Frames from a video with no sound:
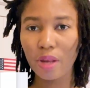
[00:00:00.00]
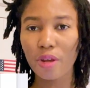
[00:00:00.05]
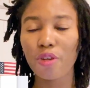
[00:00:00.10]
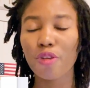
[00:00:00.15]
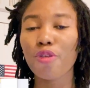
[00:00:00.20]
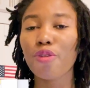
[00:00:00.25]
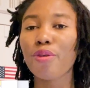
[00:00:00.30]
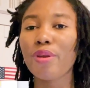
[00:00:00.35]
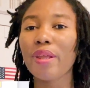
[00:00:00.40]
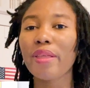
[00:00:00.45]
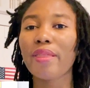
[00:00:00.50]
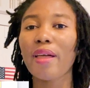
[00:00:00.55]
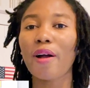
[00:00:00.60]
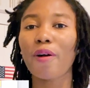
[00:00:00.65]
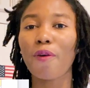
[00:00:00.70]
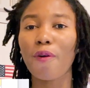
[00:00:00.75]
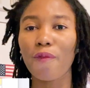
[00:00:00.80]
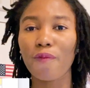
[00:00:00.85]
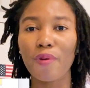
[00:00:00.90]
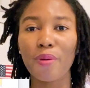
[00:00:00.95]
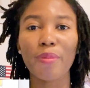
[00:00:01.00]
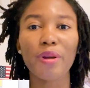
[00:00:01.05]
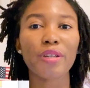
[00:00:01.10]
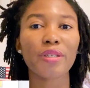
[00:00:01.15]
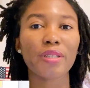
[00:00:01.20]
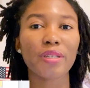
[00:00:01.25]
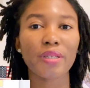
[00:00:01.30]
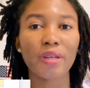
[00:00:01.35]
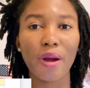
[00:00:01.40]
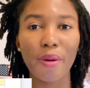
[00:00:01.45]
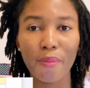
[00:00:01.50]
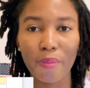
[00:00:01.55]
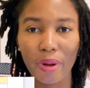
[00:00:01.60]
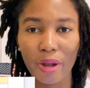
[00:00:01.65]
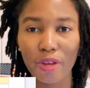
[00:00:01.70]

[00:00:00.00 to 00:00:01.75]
You need that confirmation number.